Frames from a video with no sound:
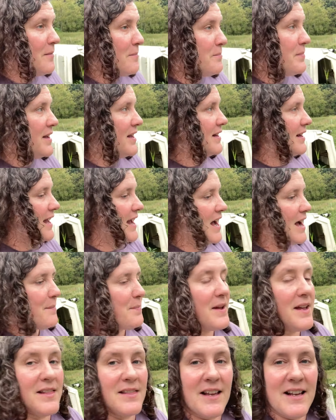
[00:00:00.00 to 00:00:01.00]
being
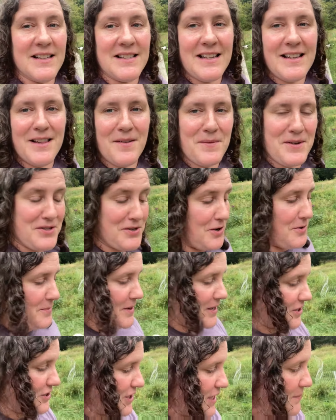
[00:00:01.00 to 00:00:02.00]
happy and lazy. Let me show you
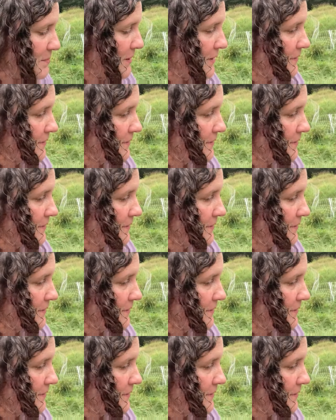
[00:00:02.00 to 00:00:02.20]
my sheep.